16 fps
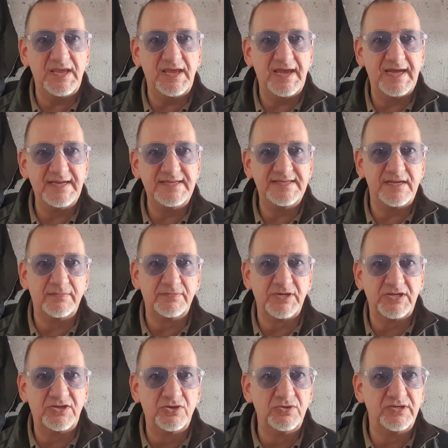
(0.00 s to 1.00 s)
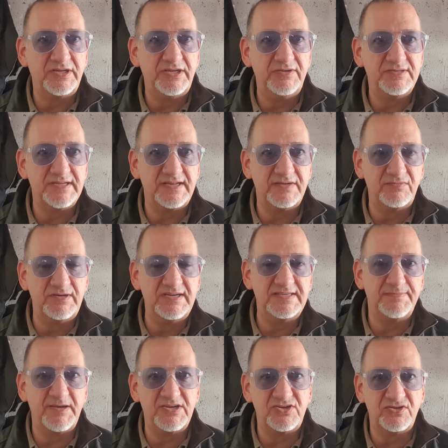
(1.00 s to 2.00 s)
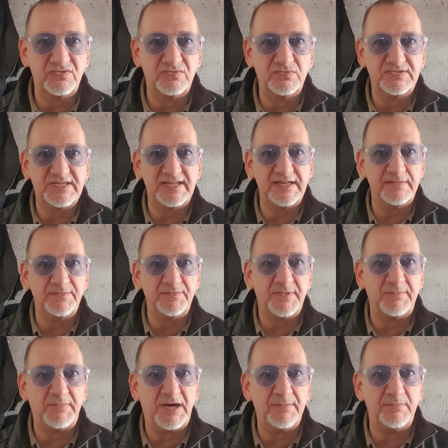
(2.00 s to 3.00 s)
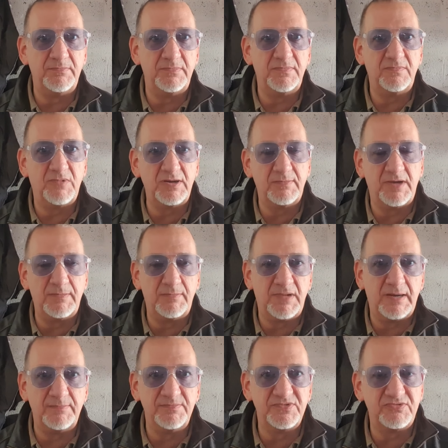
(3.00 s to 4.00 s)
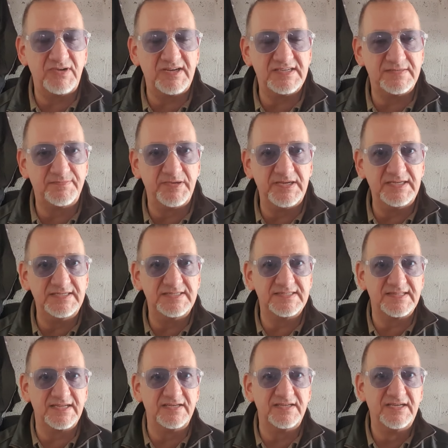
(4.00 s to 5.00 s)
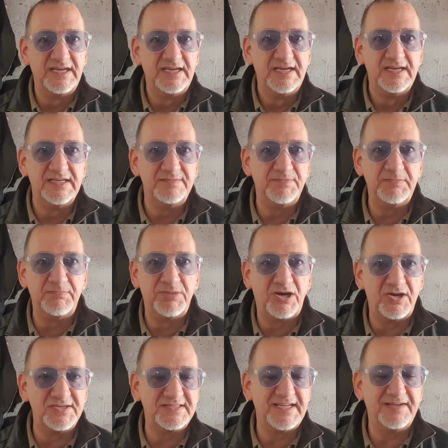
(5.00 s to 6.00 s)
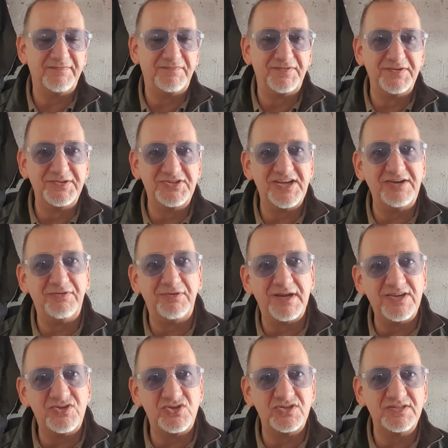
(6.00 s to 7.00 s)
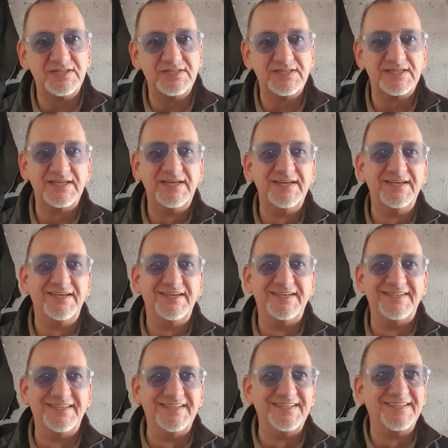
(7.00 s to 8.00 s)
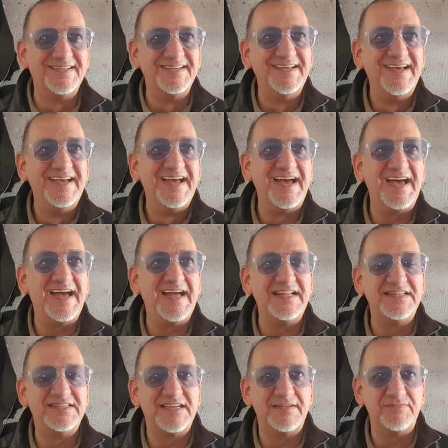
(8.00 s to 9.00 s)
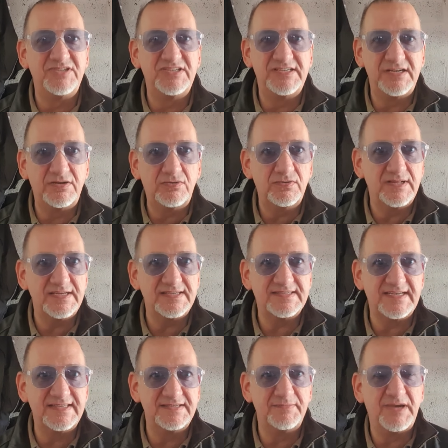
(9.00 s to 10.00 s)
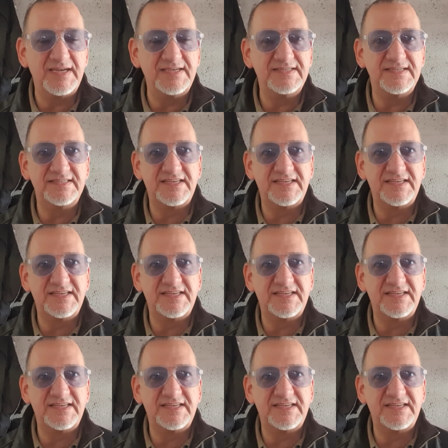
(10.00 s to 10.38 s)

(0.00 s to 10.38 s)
And he said, I'm going to cook you something really special, something that one of my mum's recipes that has been passed down through generations. And she said, oh, well, that sounds amazing.